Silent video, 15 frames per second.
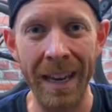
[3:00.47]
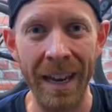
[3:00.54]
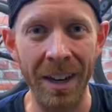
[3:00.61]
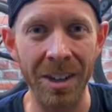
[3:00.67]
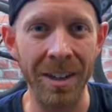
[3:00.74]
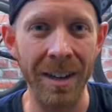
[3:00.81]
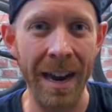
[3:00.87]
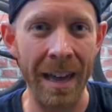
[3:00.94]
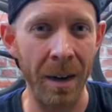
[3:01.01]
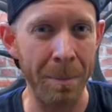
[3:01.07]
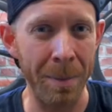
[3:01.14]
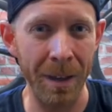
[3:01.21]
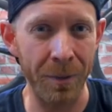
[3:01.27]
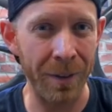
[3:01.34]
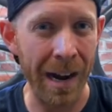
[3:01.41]
Kickr had a
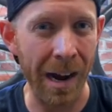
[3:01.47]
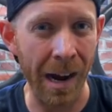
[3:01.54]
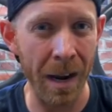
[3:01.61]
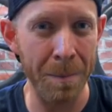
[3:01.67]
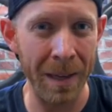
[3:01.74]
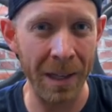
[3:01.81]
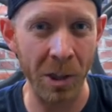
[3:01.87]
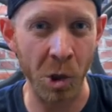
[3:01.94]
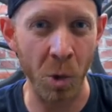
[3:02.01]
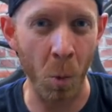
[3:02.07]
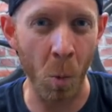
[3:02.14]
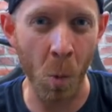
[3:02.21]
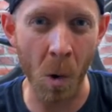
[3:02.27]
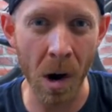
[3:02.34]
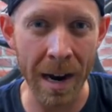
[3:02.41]
bit of a high-pitched
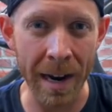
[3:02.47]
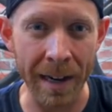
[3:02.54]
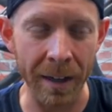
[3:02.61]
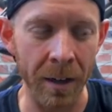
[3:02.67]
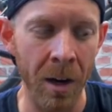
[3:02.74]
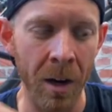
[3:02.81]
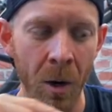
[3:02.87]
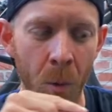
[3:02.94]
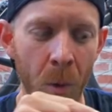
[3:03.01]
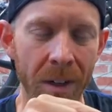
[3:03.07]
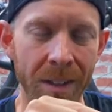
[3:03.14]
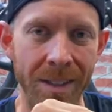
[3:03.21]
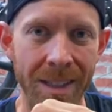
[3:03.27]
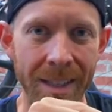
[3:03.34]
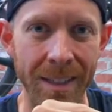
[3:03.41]
whine,
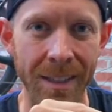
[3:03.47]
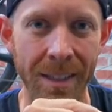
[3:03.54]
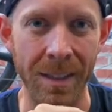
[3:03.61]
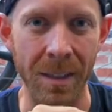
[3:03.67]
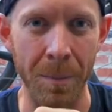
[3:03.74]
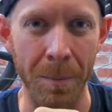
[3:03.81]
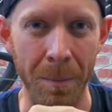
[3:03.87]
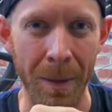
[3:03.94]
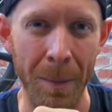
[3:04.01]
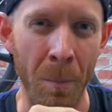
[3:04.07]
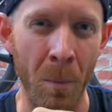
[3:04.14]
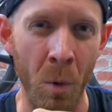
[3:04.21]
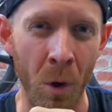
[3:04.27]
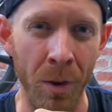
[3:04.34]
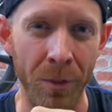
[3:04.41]
whereas this is a bit
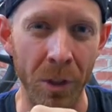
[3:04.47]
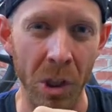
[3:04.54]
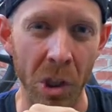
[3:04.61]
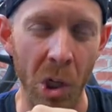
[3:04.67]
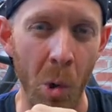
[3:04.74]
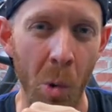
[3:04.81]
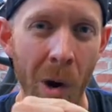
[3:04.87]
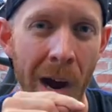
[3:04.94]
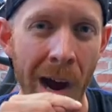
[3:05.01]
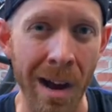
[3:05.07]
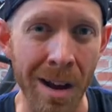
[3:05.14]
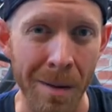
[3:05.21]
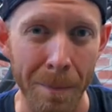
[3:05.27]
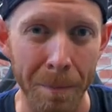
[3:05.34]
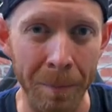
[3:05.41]
more of a low
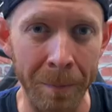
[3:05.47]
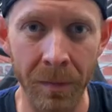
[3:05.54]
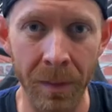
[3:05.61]
hum.